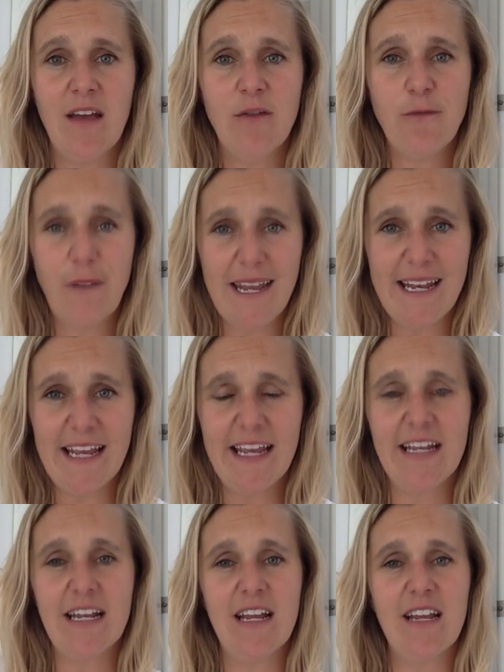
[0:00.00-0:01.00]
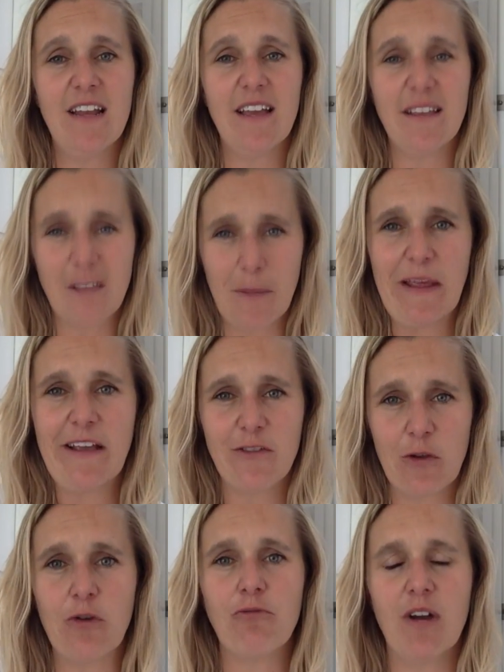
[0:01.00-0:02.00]
feeling like something's
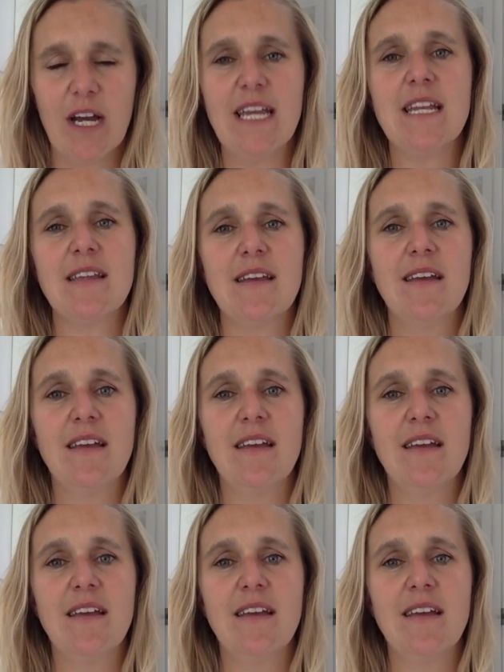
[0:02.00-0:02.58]
not right,